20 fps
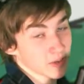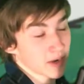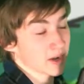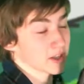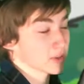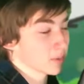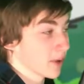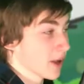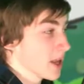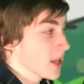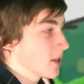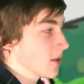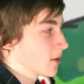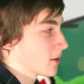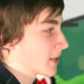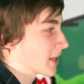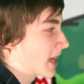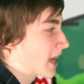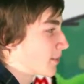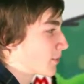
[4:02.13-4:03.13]
when I was playing
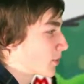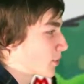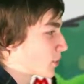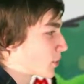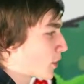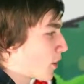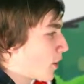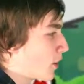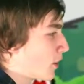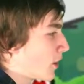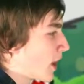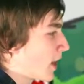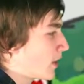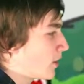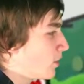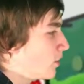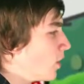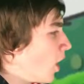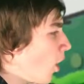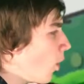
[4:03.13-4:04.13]
those games, was all
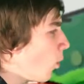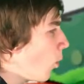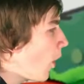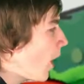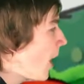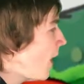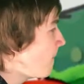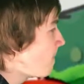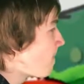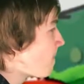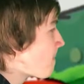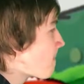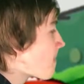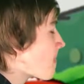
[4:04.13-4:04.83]
like, you know what?